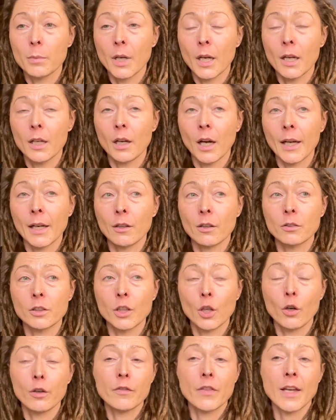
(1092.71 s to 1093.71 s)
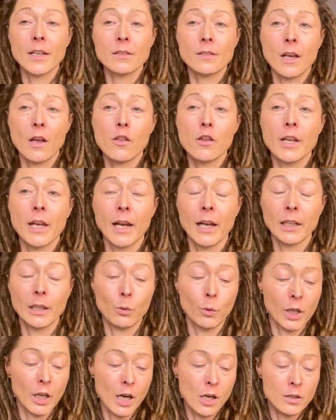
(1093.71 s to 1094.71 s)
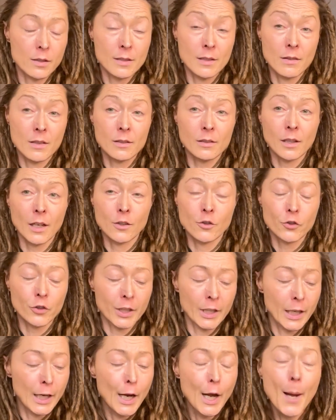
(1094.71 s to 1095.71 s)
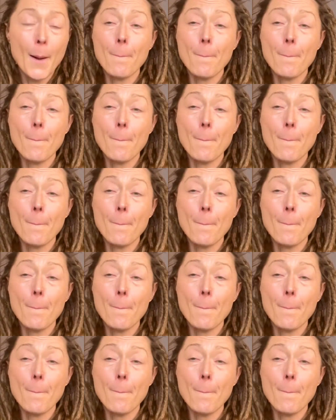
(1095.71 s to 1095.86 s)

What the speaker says: but I don't know if they sell it anywhere else in this country,